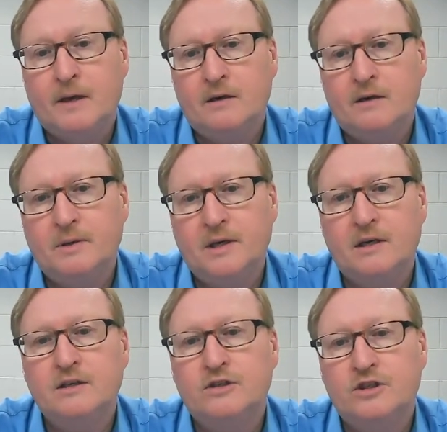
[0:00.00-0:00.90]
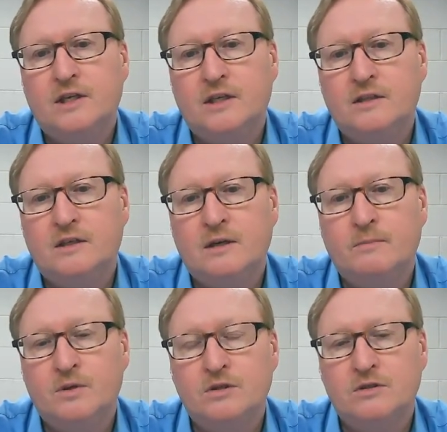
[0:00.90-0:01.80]
But understanding the
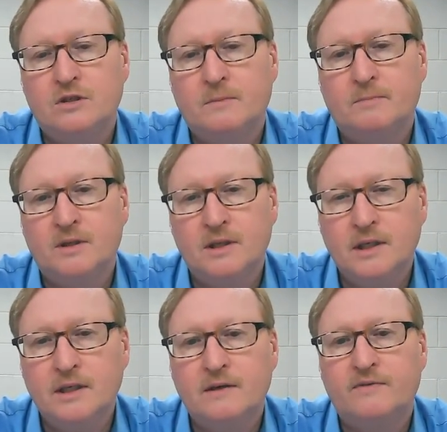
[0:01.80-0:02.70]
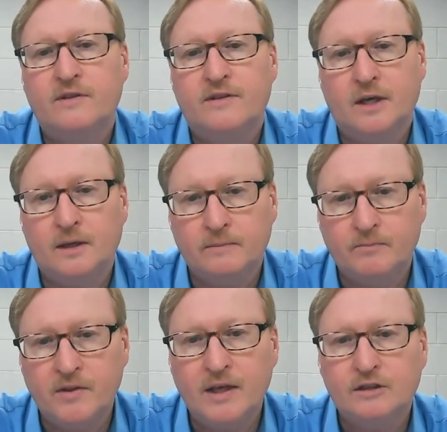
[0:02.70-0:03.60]
numbers is a completely different thing.
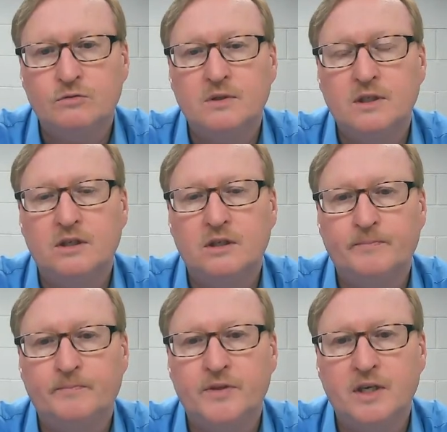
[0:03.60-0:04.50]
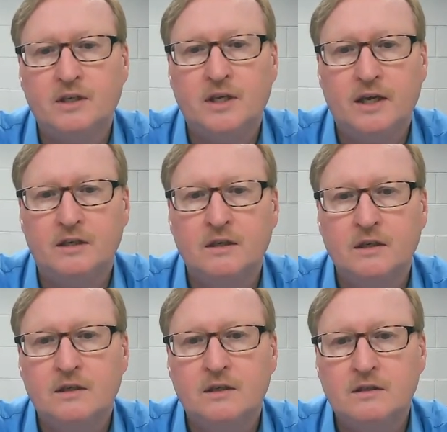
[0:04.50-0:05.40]
And that's really going to dictate
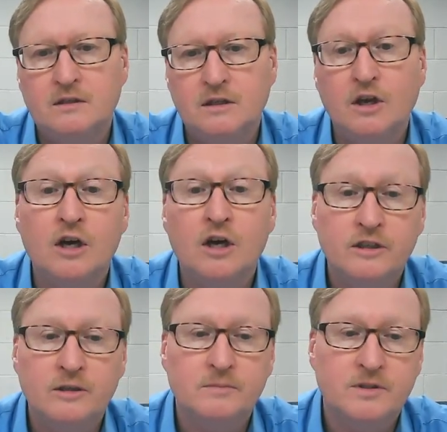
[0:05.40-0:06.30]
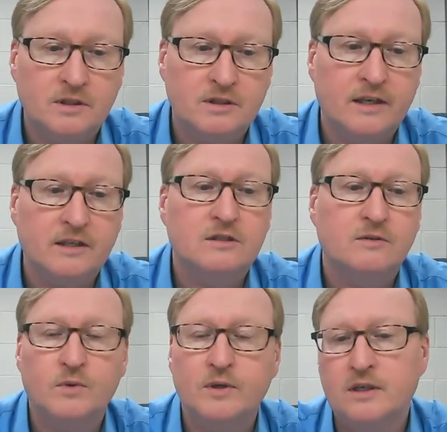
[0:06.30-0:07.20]
the long-term success
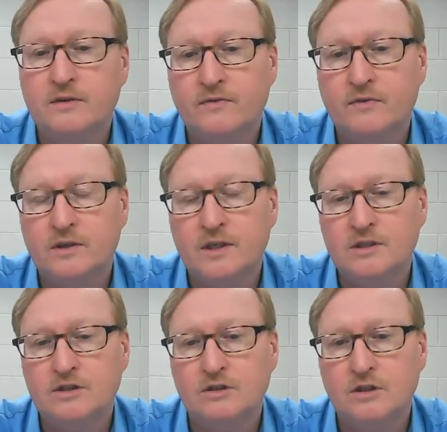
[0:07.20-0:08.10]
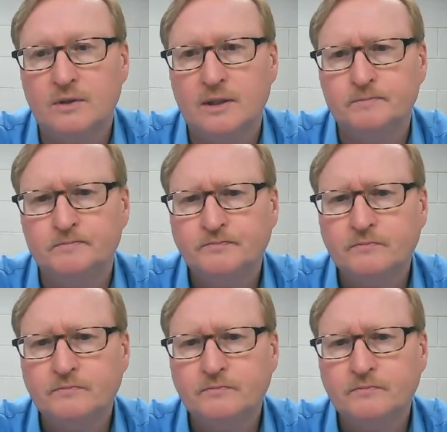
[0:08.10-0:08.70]
of whatever it is you're doing.